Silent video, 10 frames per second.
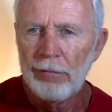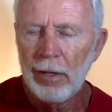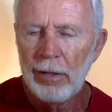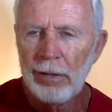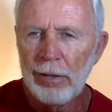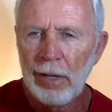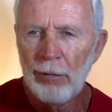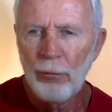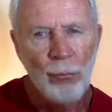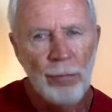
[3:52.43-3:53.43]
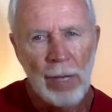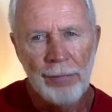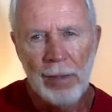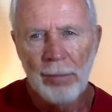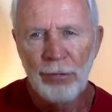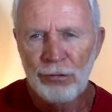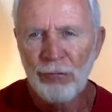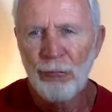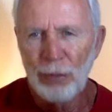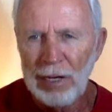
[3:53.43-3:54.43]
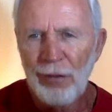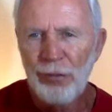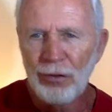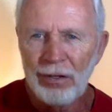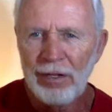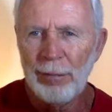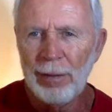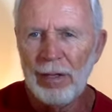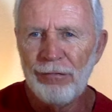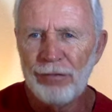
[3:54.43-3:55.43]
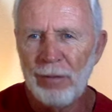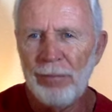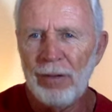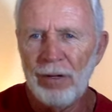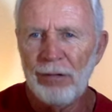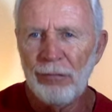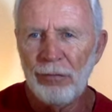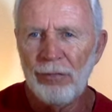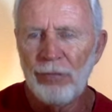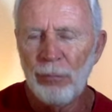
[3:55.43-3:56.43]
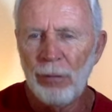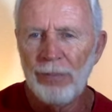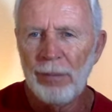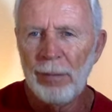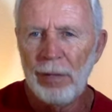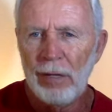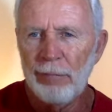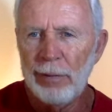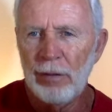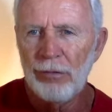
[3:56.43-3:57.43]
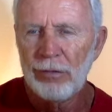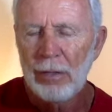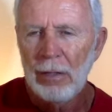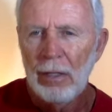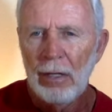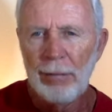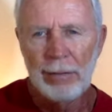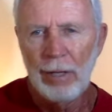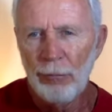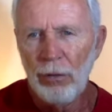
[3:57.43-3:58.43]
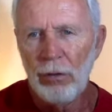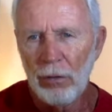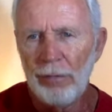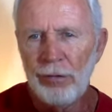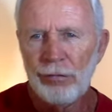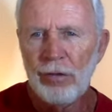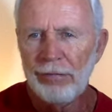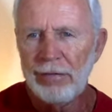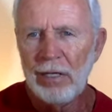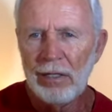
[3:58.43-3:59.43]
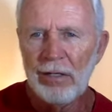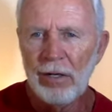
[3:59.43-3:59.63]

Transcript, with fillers: They they uh, they must have really thought they believed something different from what they believed because I mean, they wrote all this stuff down in their